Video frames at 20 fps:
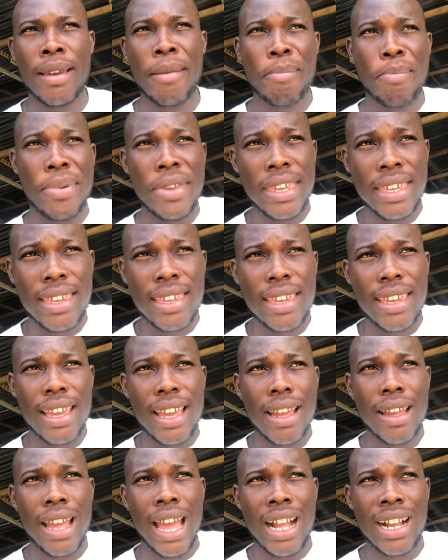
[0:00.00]
Pig,
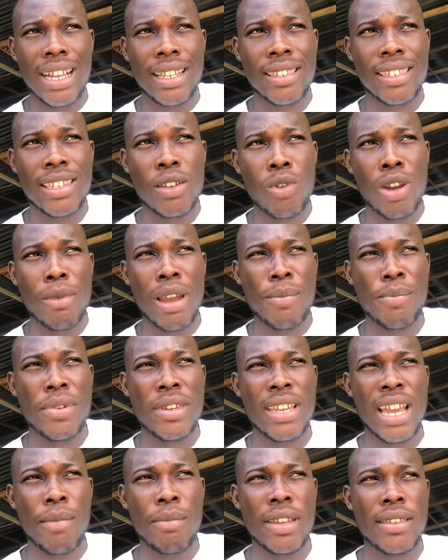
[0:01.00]
I can see when my pig
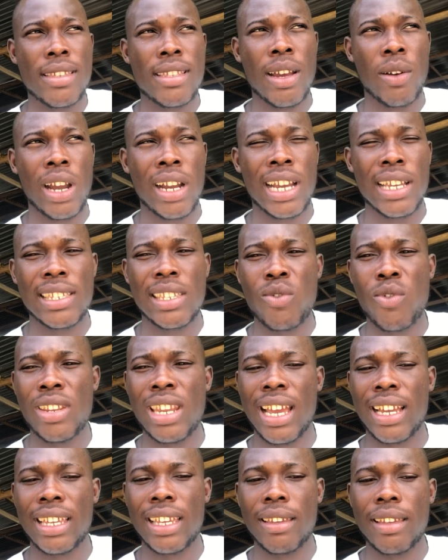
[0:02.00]
are mating. I can see when
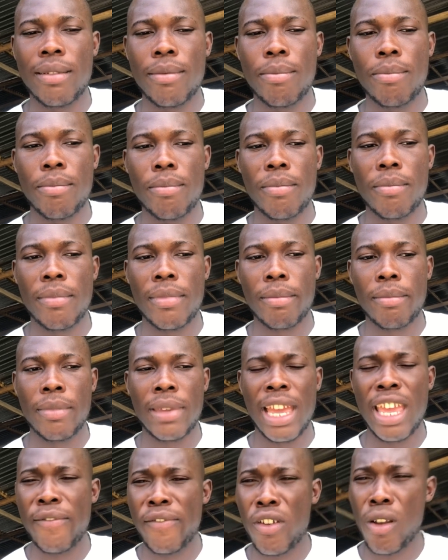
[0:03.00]
they're
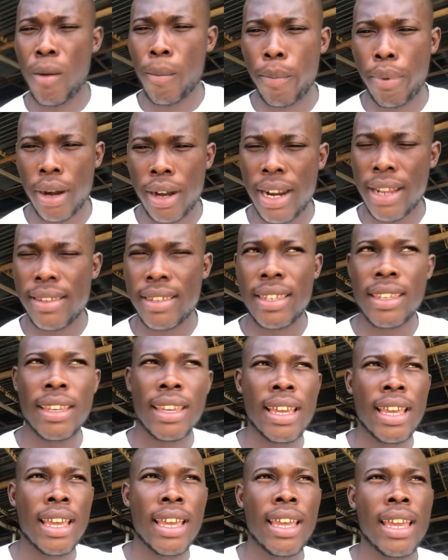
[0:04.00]
heavy on pregnancy.
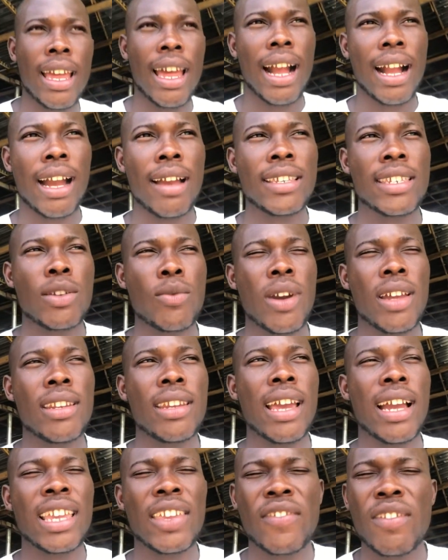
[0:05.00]
I can see when they are
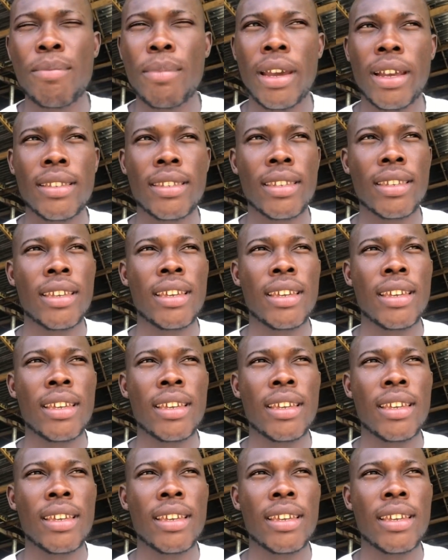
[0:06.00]
giving birth.